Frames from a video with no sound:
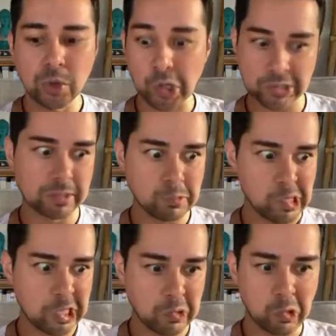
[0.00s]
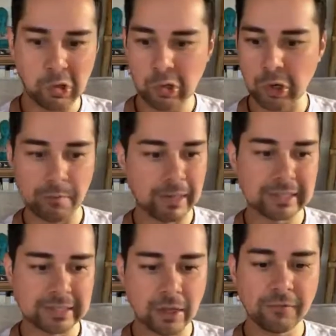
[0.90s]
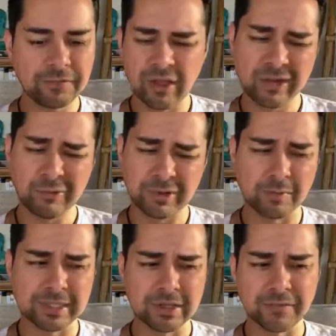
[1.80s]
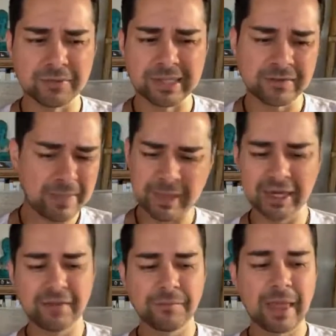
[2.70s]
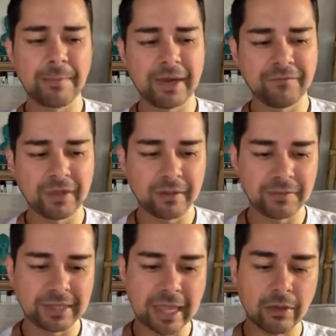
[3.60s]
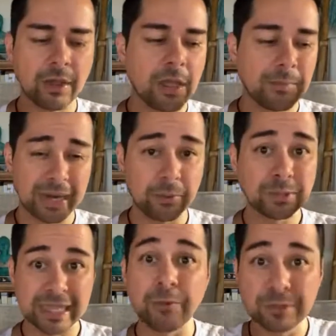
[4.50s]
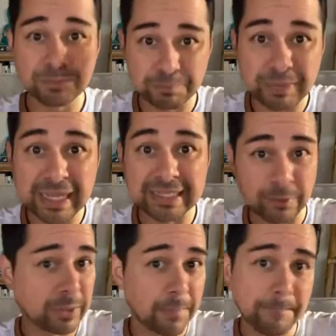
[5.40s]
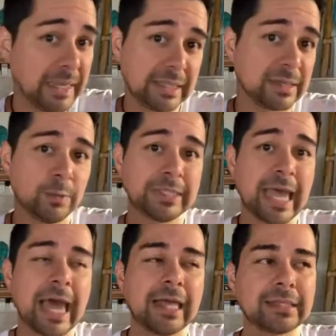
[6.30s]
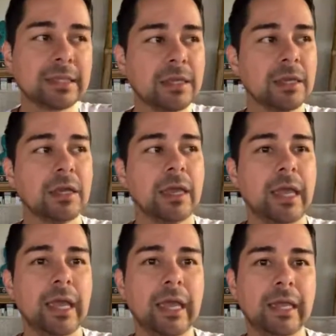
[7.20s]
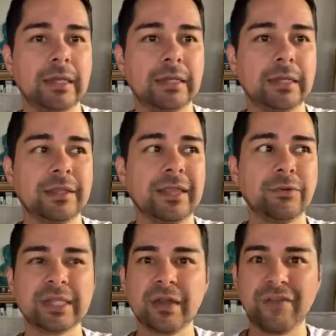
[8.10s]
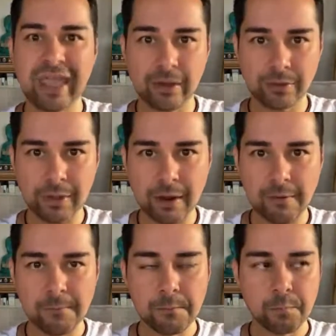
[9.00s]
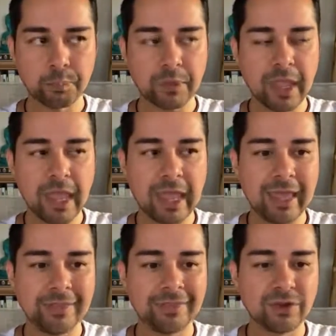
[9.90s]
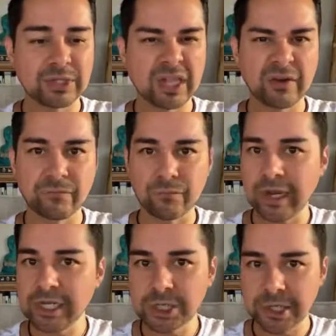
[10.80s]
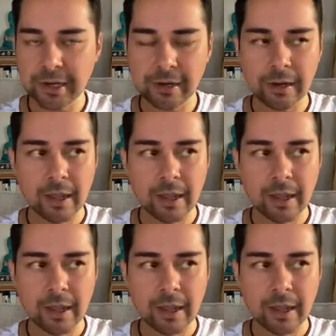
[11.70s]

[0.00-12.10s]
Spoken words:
to hurt someone or hurt myself. No, I didn't want to hurt myself. I was like, I'm not going to give them that benefit of the doubt. But I was pissed. I wanted to beat someone's ass. And there was a lot of anger there. And there's a lot of rage